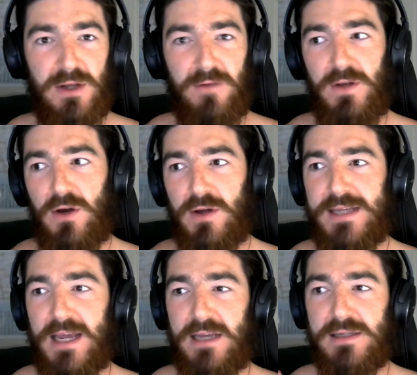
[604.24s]
if you know it
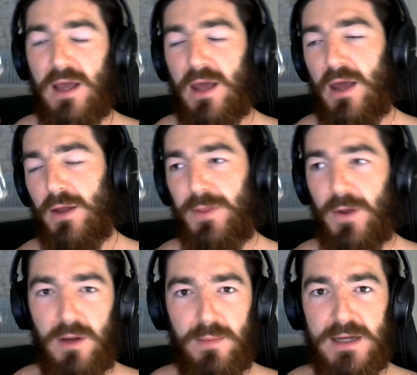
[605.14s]
takes
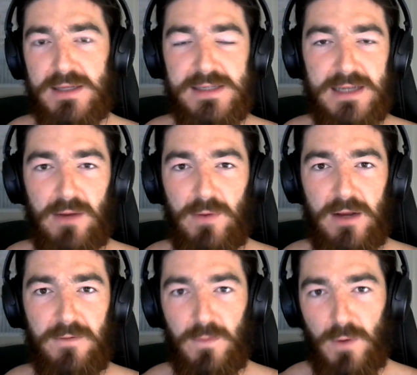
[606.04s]
30 minutes to get
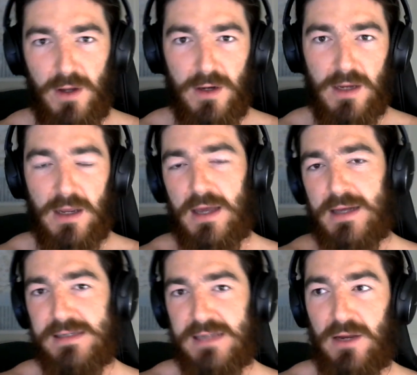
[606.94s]
ready for work,
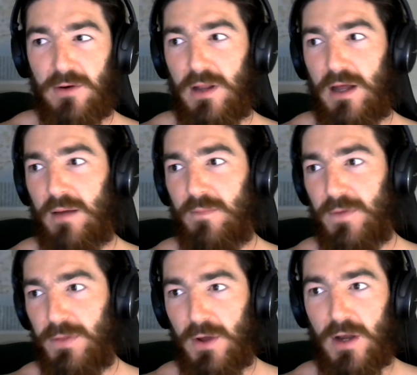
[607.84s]
set your alarm
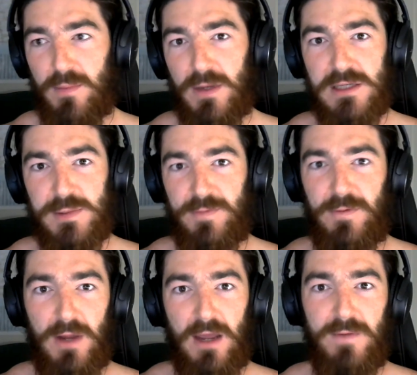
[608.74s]
for 30 minutes
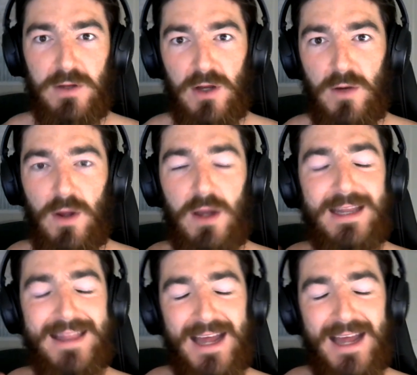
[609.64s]
before you have to go to work.